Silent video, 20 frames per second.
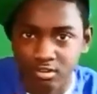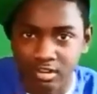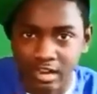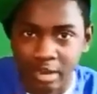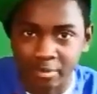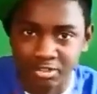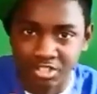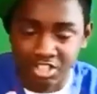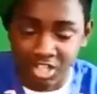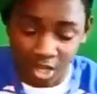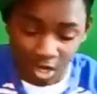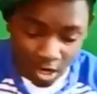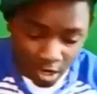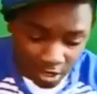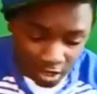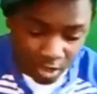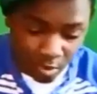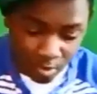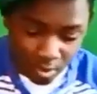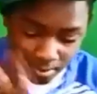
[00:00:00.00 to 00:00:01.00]
Now it's the
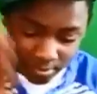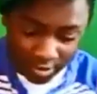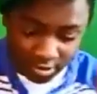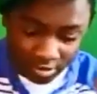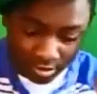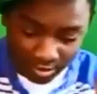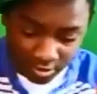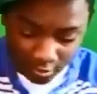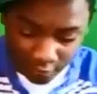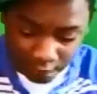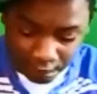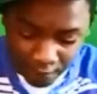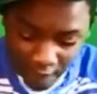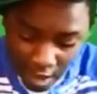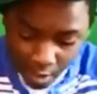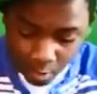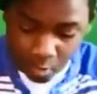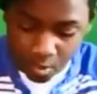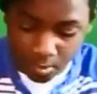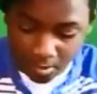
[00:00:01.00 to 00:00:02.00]
ugly women, the
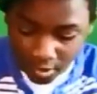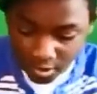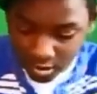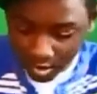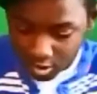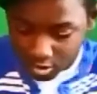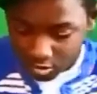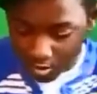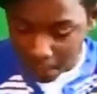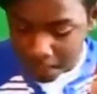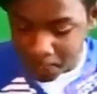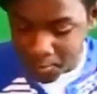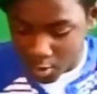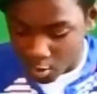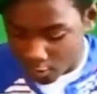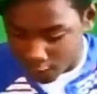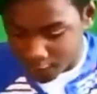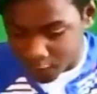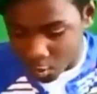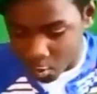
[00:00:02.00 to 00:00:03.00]
fat women, the
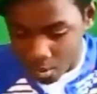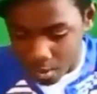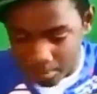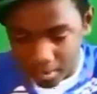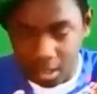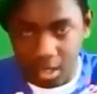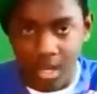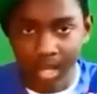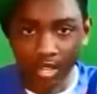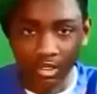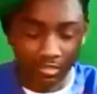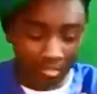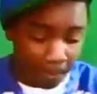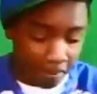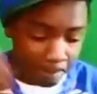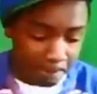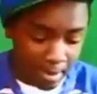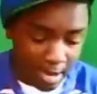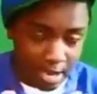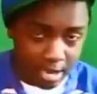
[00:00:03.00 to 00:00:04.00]
beautiful women, the
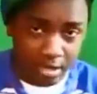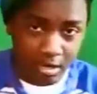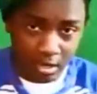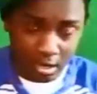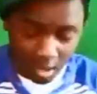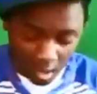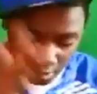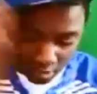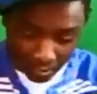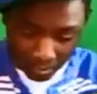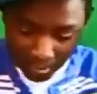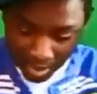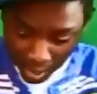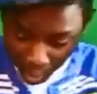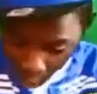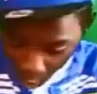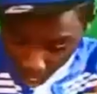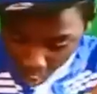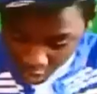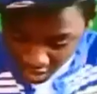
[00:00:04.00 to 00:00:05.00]
men, the
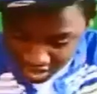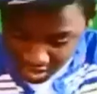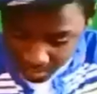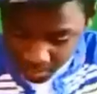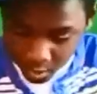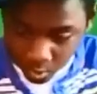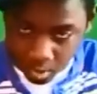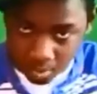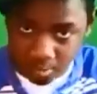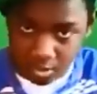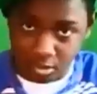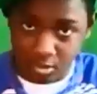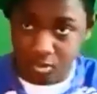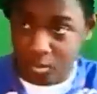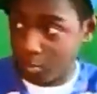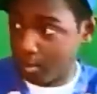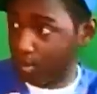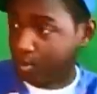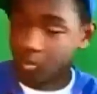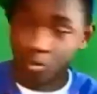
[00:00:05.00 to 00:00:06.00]
men who want to be women,
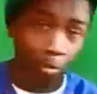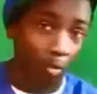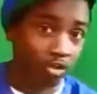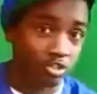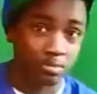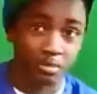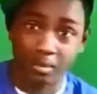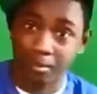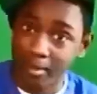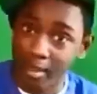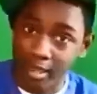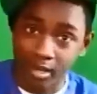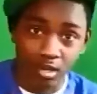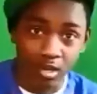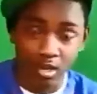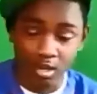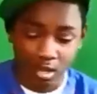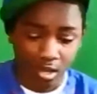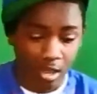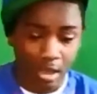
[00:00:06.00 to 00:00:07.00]
the women who want to be
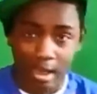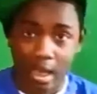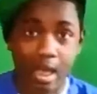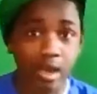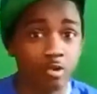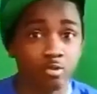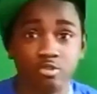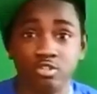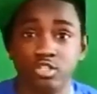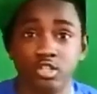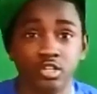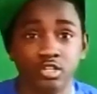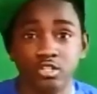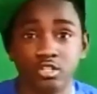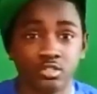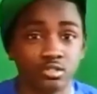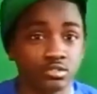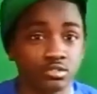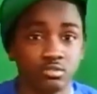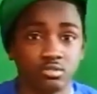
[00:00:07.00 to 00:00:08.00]
men. I don't
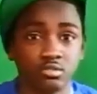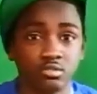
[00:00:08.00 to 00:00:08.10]
judge.